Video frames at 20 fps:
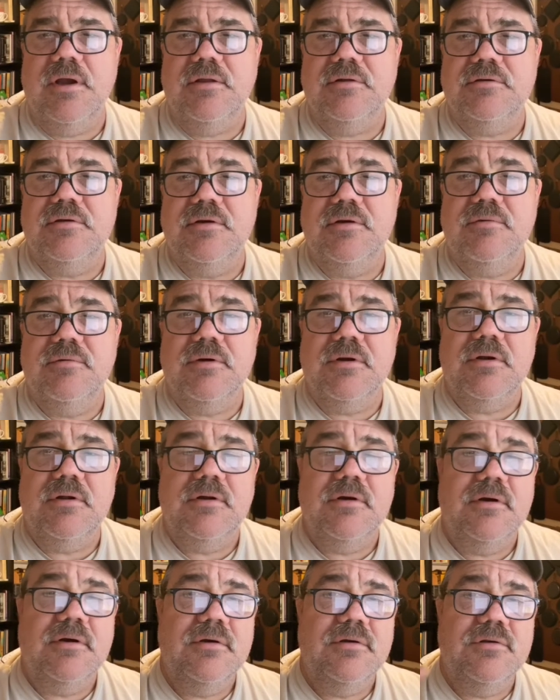so we're going to
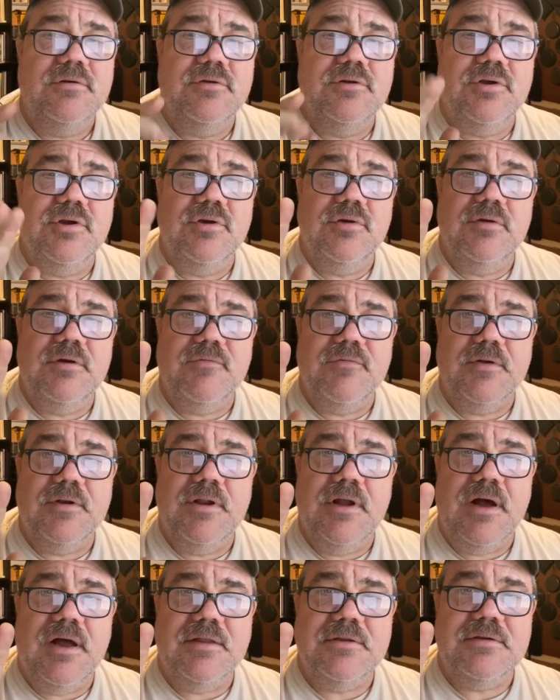learn two different
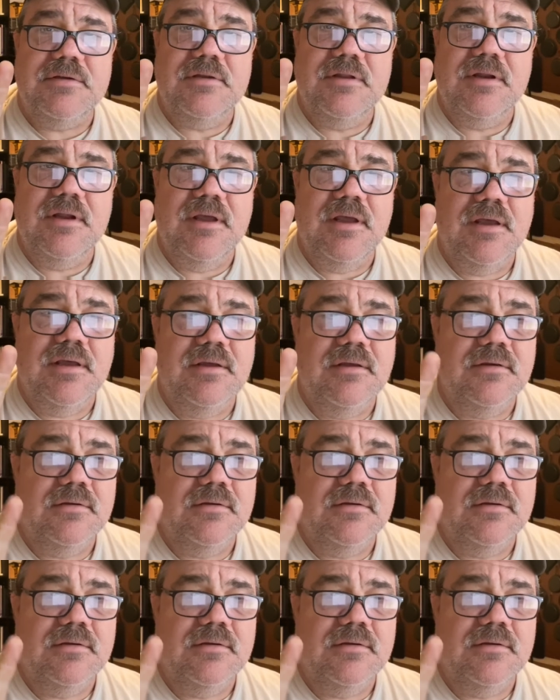knots today.